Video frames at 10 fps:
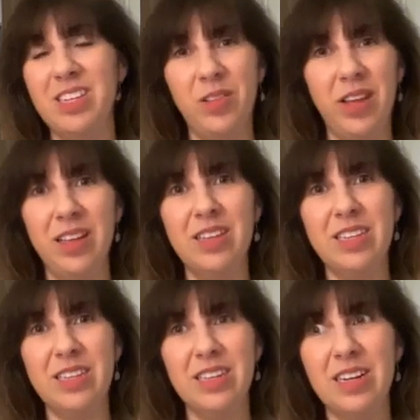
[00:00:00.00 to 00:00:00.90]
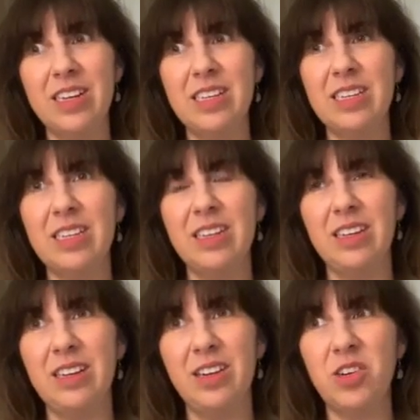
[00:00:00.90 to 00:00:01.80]
and let's do this cuz
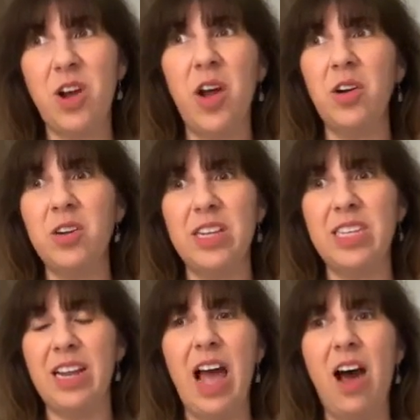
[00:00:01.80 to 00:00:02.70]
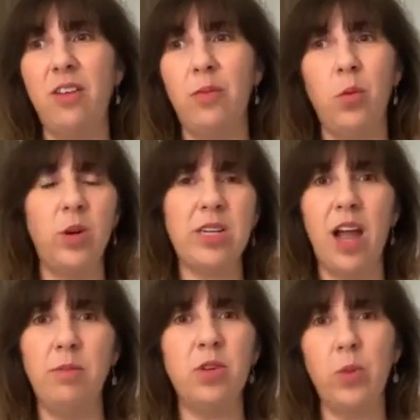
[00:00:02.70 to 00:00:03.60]
your daughter doesn't have more
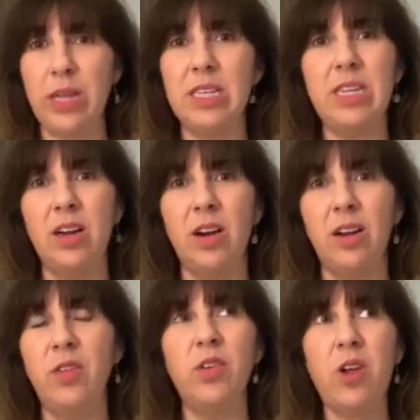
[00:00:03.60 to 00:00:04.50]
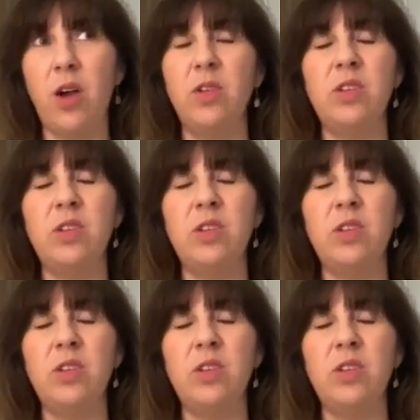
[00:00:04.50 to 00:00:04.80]
time to waste here. If your